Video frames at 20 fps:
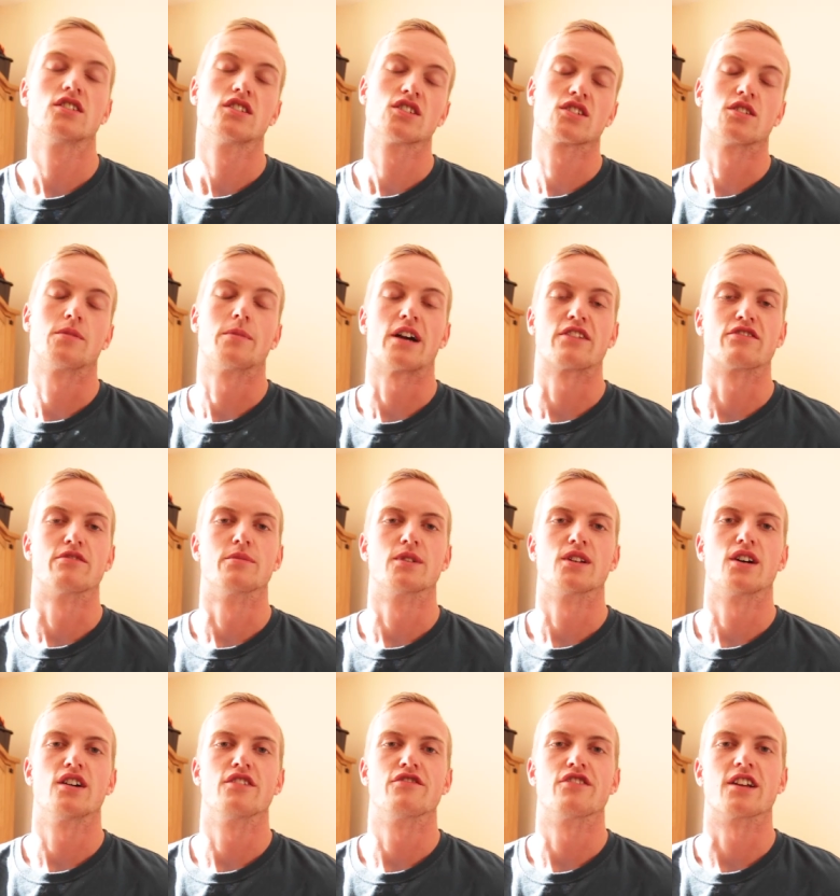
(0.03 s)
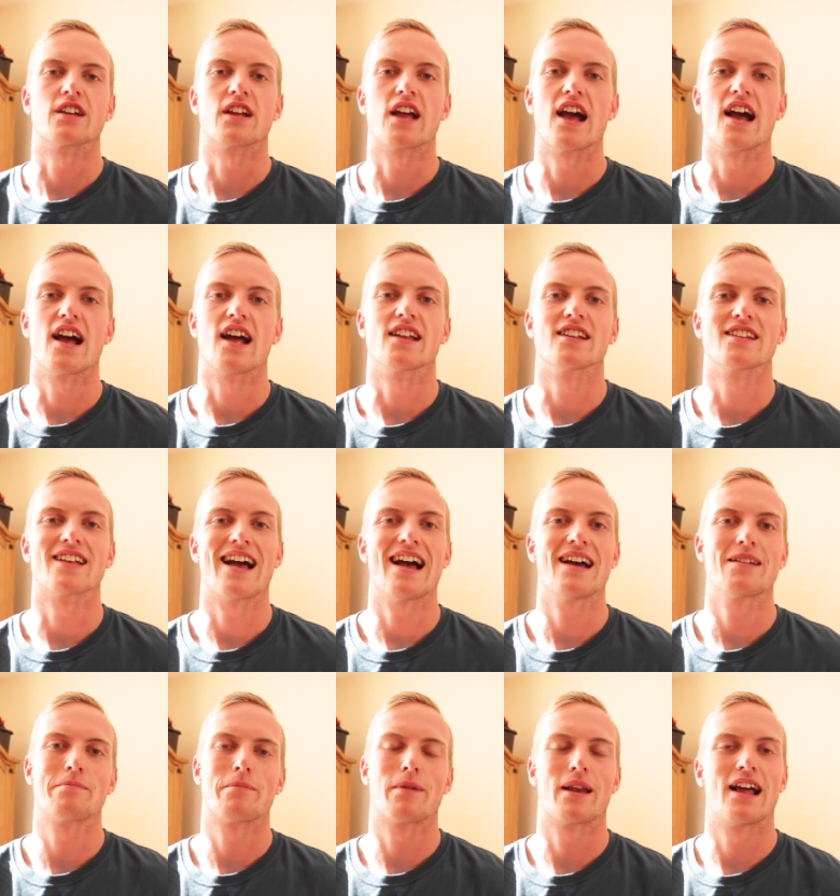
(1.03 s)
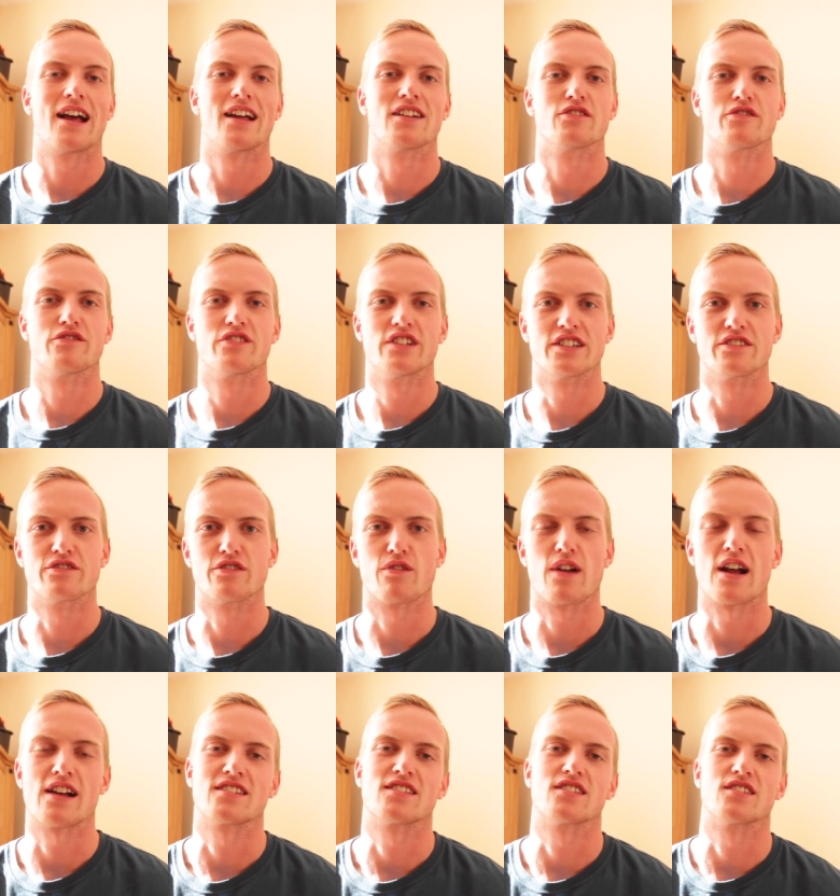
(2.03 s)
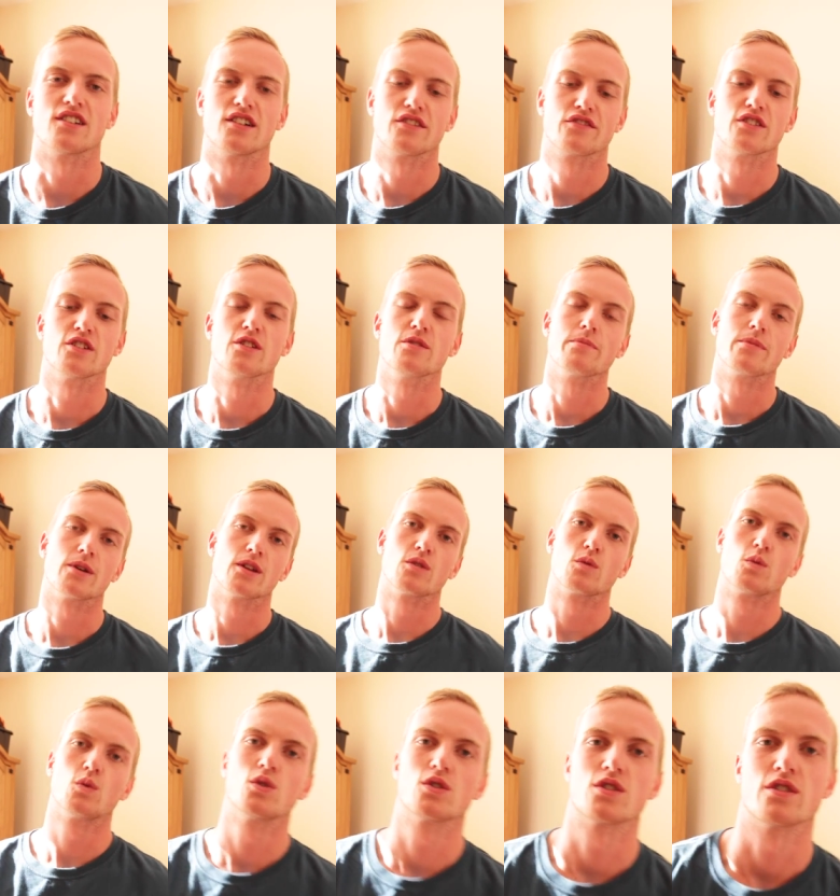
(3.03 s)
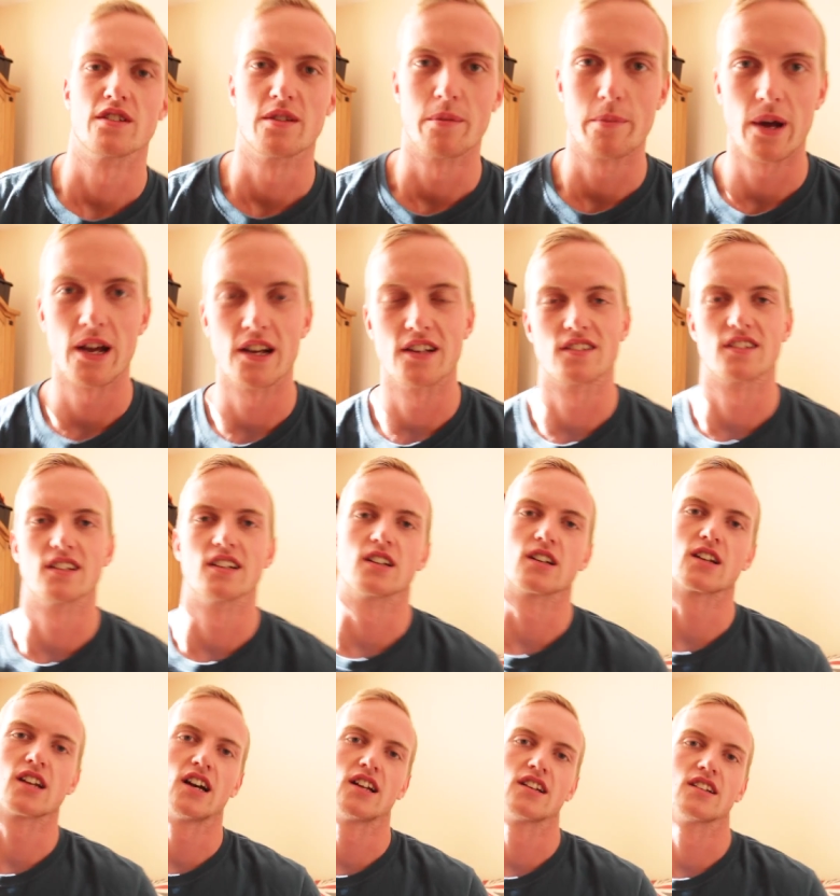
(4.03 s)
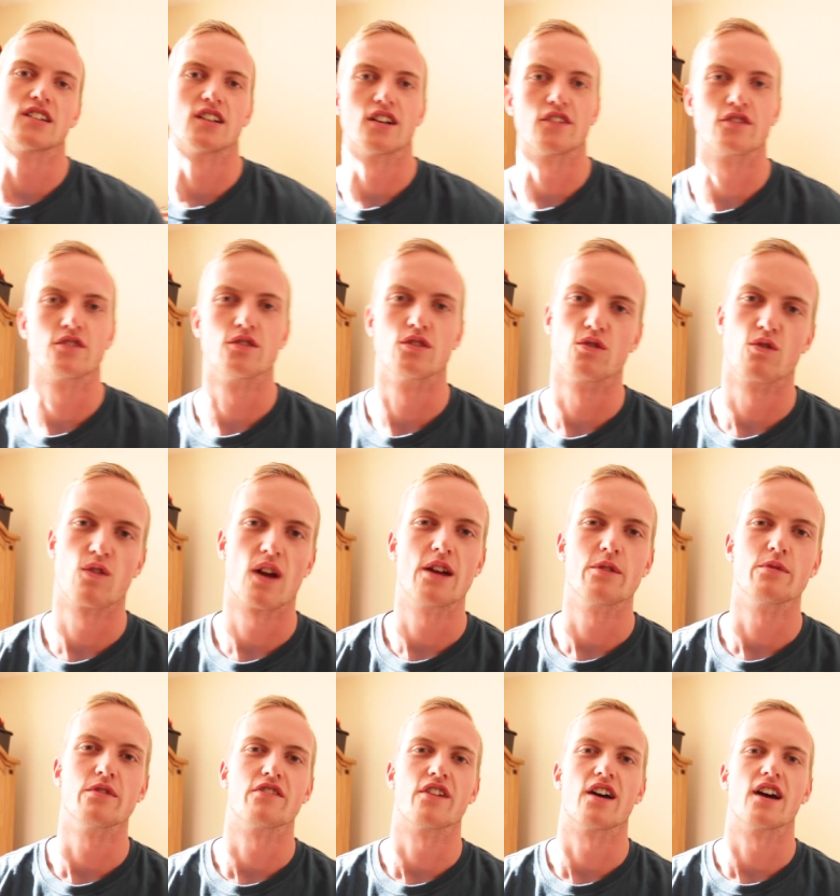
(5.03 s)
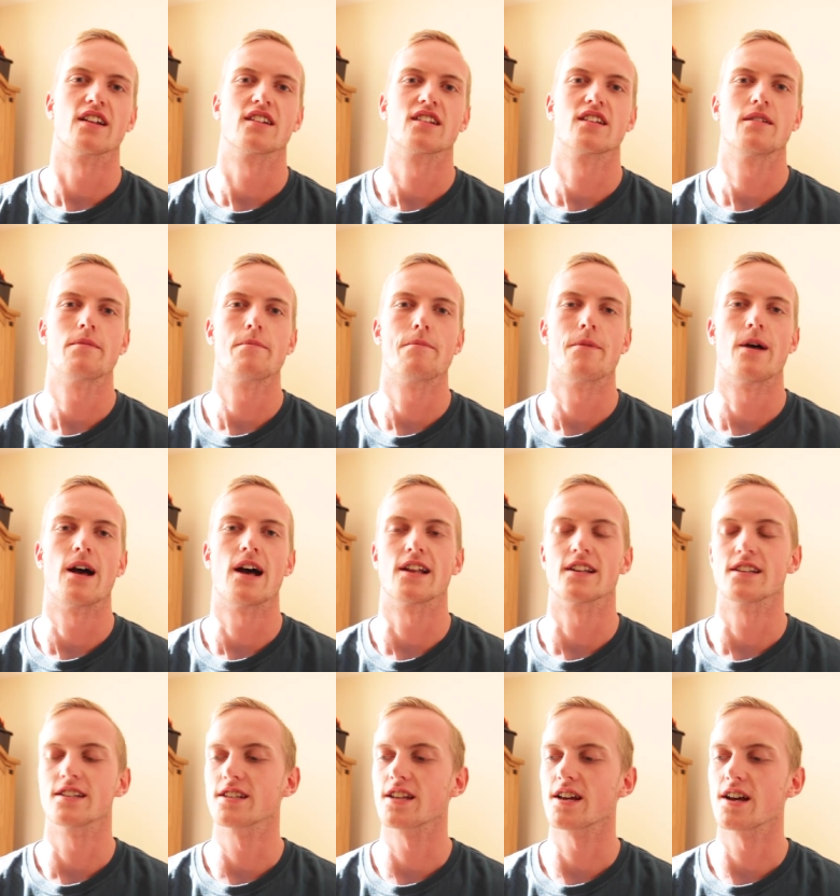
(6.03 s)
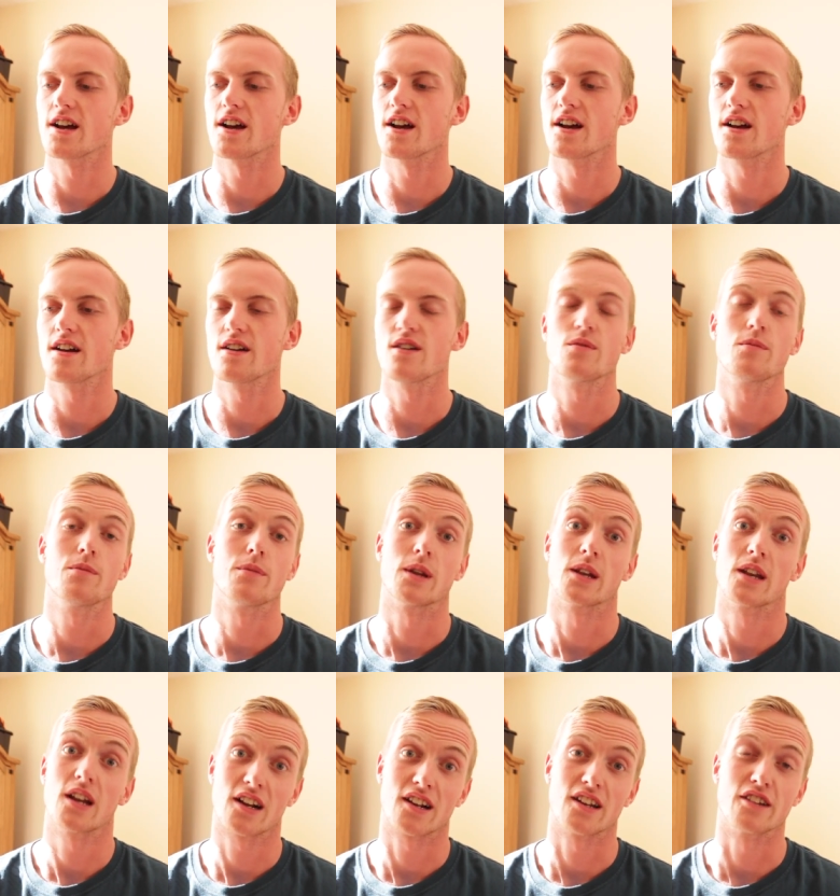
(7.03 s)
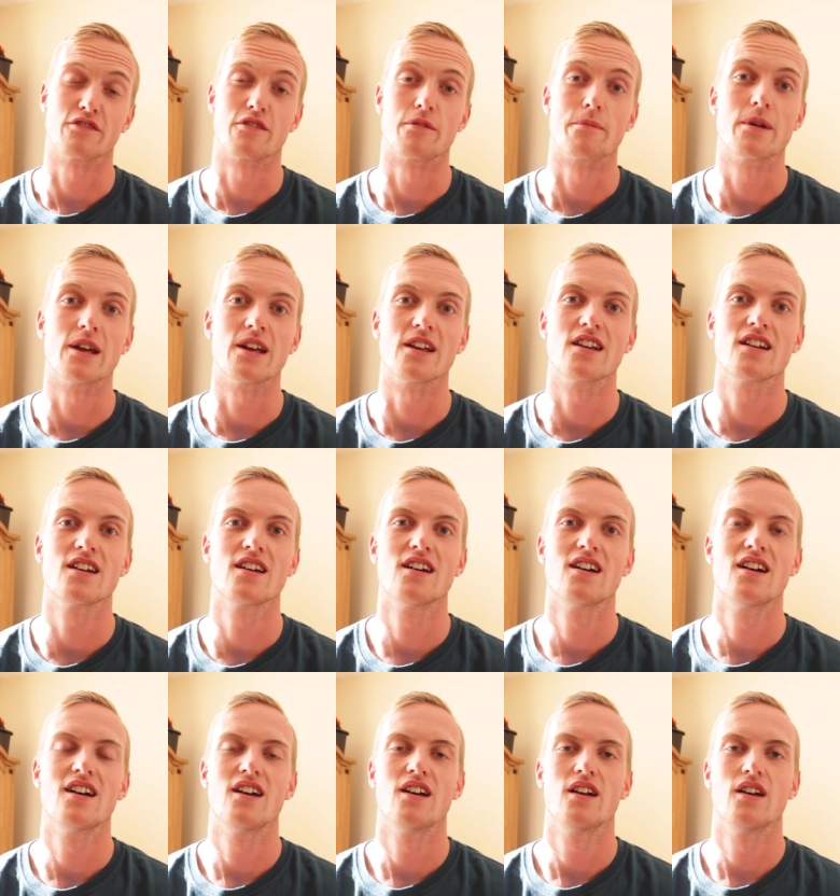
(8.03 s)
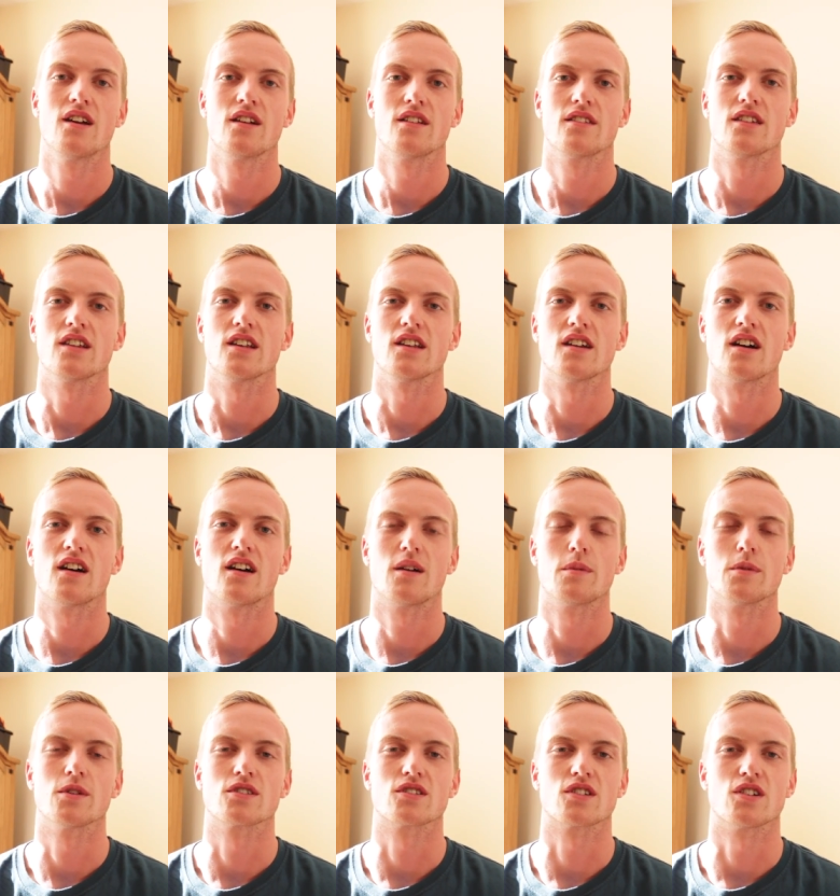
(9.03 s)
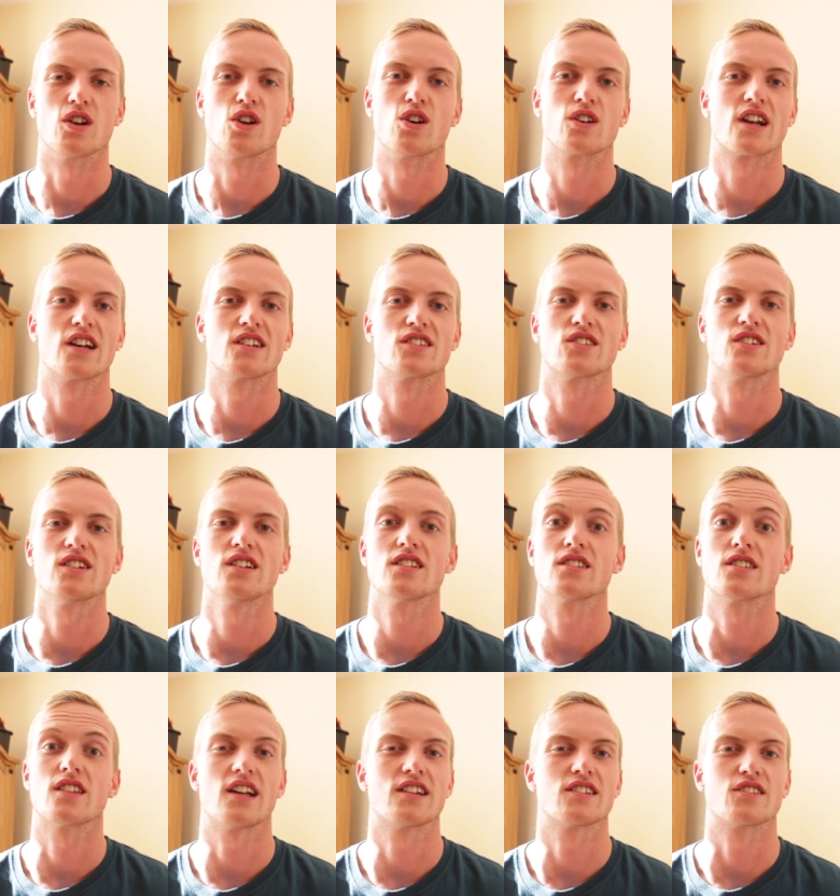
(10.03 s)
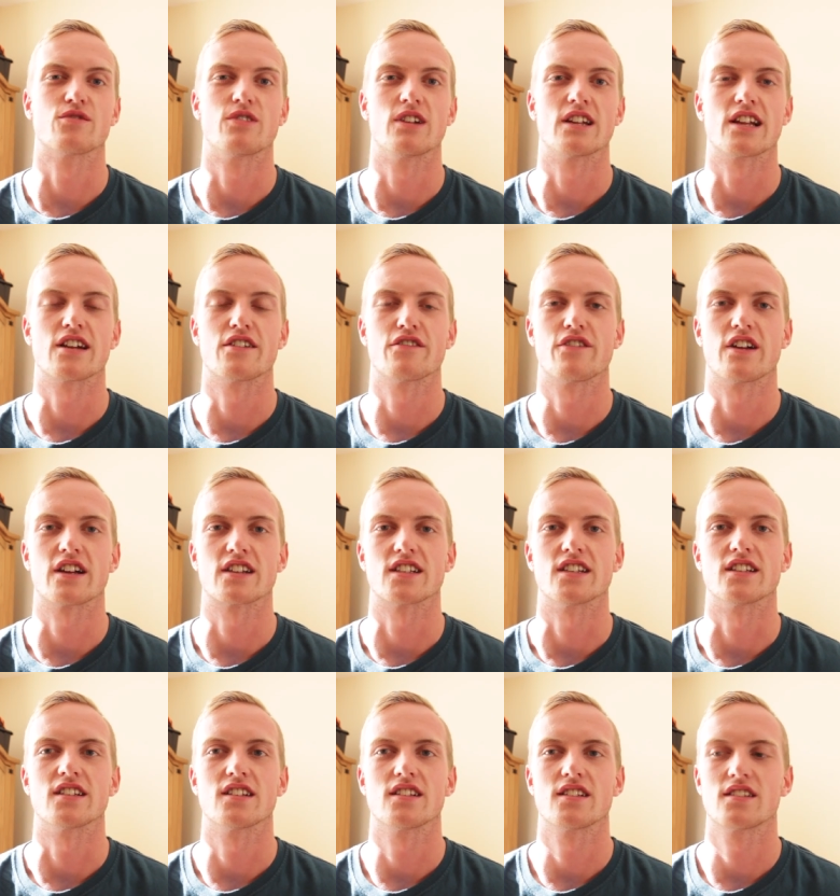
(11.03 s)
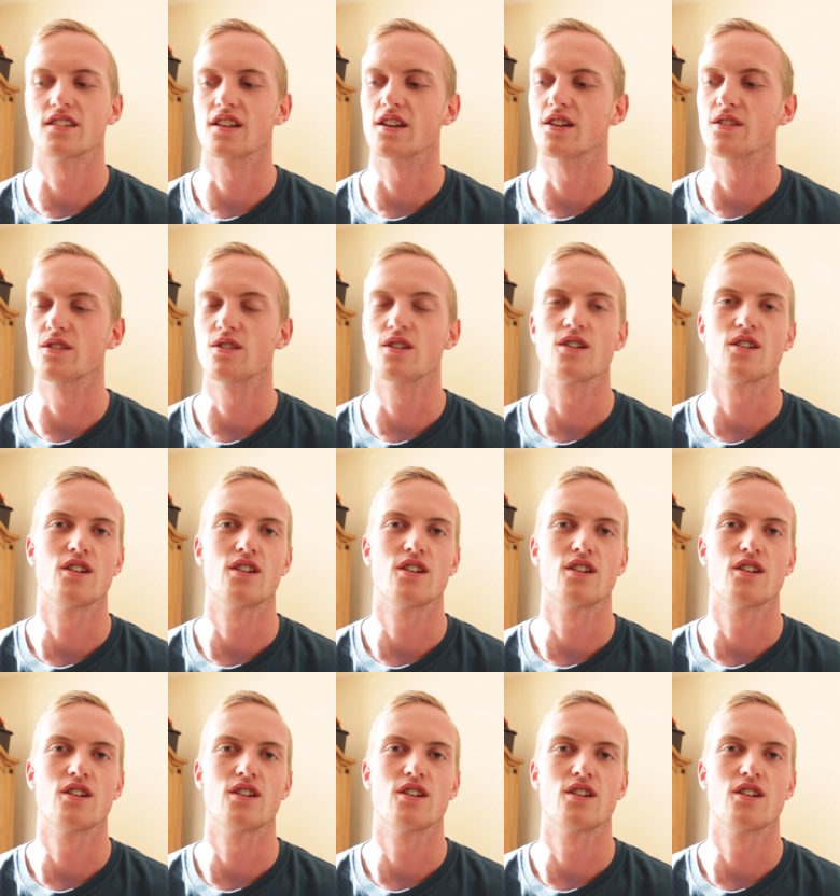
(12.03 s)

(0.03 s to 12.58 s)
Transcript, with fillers: just got back from diving and I had a plan on fishing for wrasse this afternoon, but the water in the bay is a little coloured after all the rain we've had. And uh, but luckily for me, the harbour's got lock gates on it, so that doesn't really get affected. So